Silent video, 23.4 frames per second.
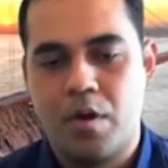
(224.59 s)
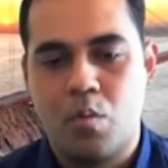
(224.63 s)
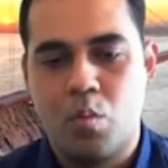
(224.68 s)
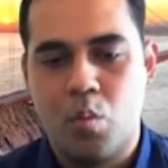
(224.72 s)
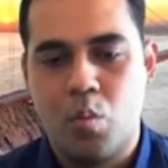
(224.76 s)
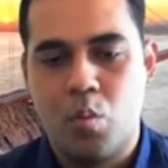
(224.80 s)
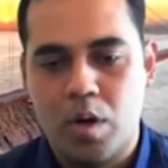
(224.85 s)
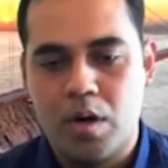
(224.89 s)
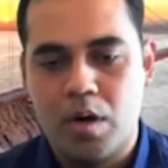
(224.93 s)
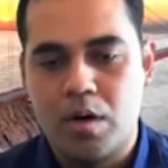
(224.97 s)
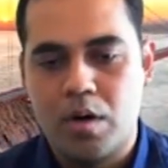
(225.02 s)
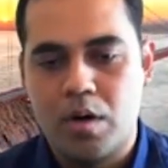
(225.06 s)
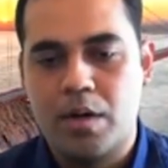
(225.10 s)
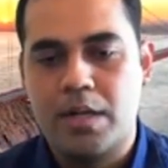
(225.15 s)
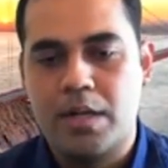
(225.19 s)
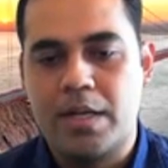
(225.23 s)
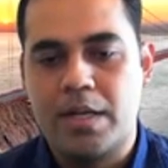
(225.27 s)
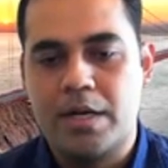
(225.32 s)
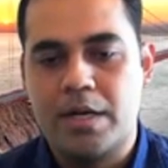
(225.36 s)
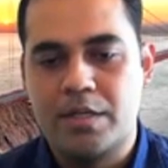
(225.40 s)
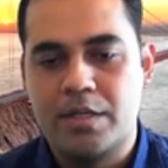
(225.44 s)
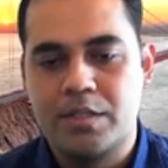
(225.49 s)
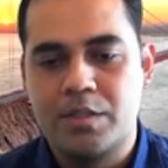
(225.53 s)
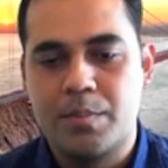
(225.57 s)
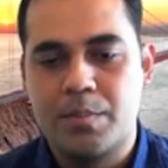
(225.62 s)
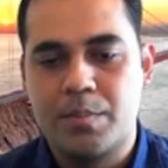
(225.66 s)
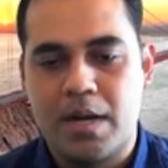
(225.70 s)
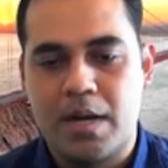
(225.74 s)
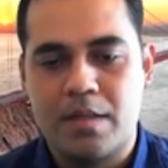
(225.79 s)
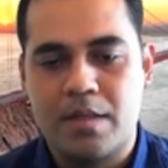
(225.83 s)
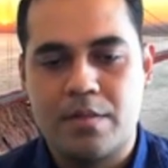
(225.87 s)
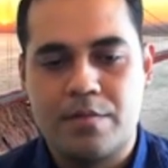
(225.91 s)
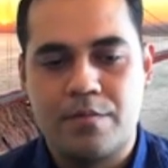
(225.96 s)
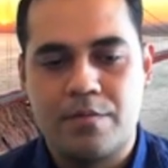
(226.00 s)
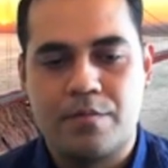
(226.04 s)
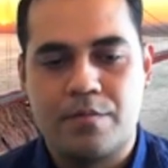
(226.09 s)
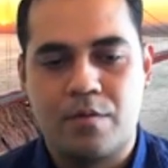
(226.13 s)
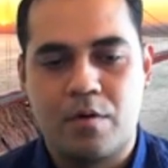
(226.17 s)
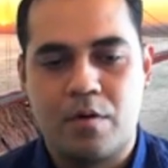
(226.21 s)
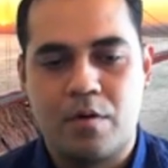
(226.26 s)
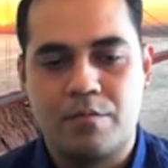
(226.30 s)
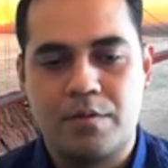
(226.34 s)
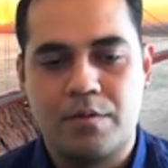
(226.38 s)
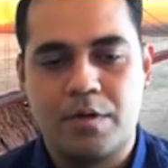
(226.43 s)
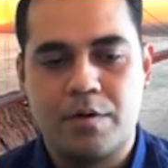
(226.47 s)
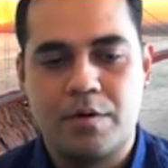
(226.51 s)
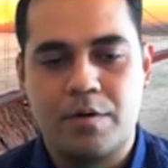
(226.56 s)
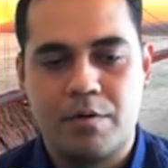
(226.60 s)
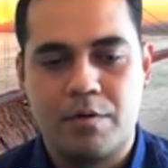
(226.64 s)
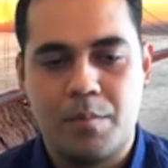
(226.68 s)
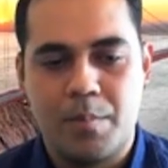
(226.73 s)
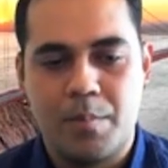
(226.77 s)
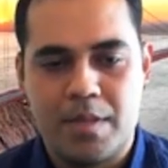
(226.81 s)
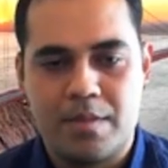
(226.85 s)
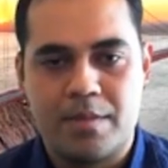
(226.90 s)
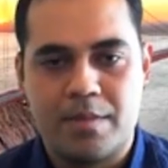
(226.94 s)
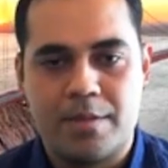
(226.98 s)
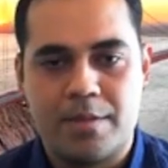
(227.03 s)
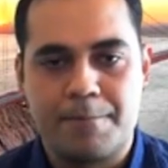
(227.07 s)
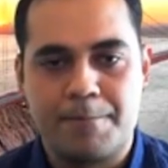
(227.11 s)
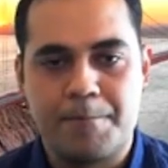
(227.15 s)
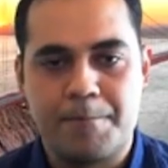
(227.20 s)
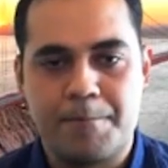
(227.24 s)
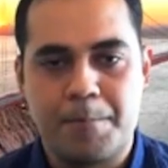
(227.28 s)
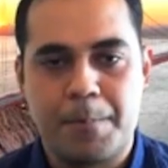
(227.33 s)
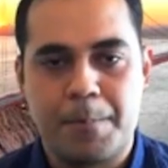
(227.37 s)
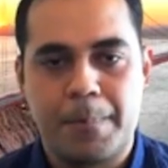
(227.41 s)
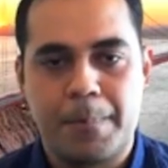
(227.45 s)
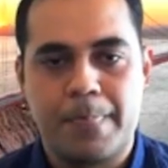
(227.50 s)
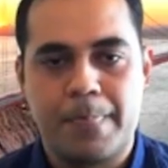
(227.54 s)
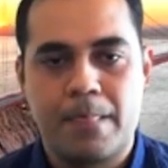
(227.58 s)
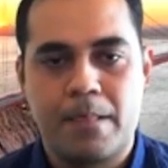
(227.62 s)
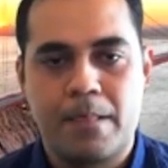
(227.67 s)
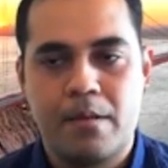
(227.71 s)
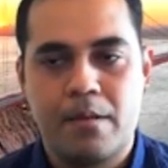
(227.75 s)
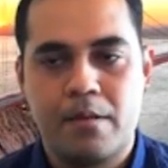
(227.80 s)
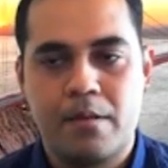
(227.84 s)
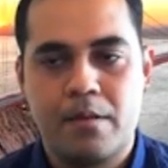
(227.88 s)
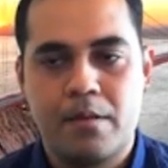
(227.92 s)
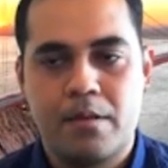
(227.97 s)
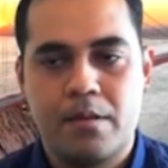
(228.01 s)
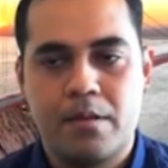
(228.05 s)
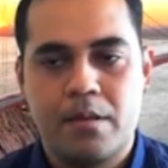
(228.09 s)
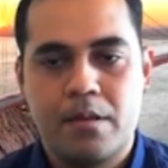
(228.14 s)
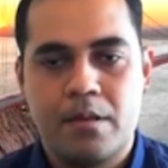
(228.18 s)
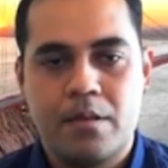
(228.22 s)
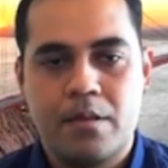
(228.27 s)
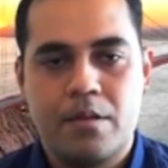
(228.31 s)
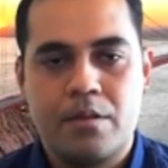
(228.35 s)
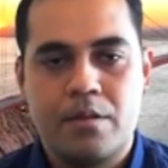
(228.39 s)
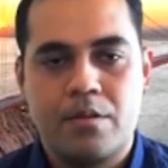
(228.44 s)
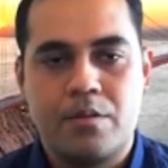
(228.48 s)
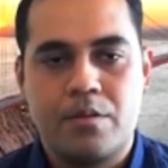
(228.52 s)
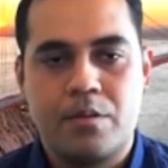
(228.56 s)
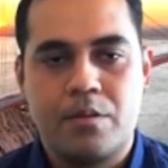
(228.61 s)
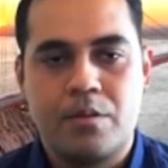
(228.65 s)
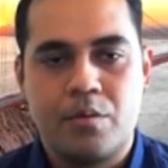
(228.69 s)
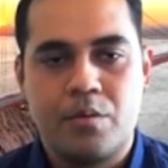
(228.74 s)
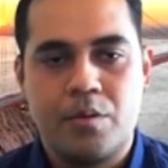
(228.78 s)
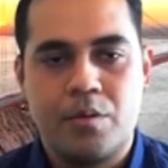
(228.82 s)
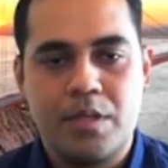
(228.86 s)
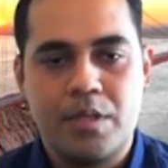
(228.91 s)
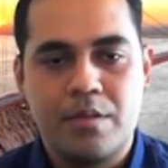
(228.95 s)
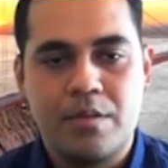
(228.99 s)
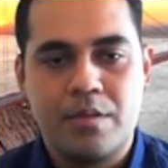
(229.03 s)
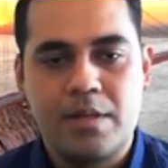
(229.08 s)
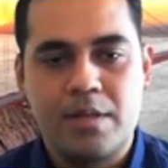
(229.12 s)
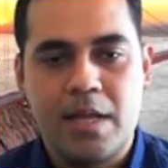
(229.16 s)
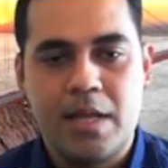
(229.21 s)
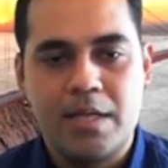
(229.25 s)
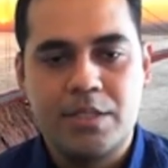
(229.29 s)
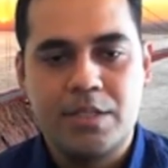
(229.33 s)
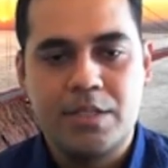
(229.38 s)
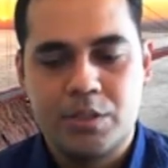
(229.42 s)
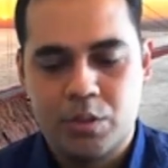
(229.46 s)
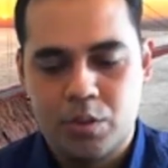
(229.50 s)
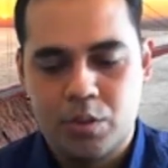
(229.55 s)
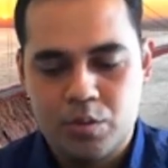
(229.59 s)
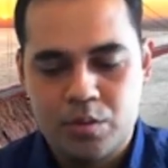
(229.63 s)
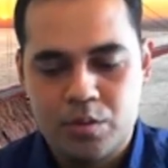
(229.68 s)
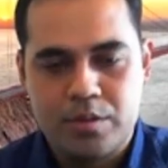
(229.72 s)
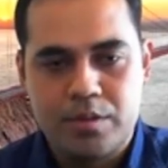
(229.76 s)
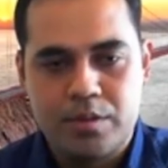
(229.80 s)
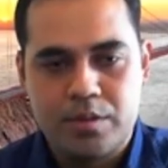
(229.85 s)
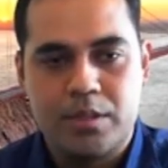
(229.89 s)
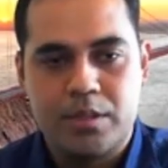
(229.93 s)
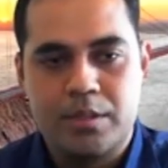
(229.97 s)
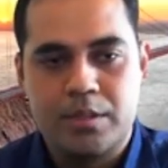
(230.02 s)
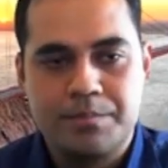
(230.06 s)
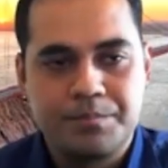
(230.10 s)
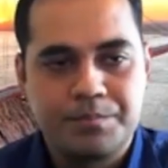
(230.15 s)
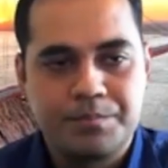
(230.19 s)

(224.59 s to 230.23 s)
water and energy balance of the river basin. So this slide shows the